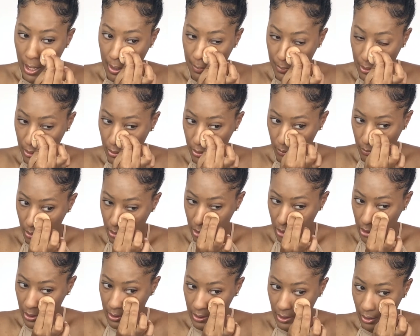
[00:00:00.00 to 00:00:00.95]
assuming she
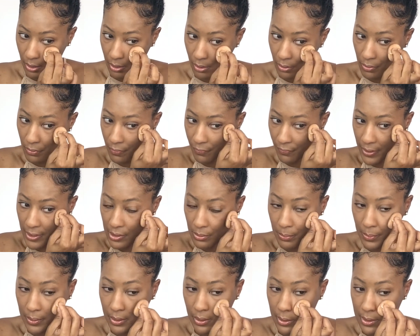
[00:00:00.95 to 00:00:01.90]
set her whole face
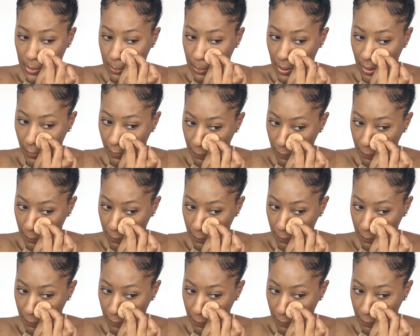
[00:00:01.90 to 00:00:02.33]
with this puff.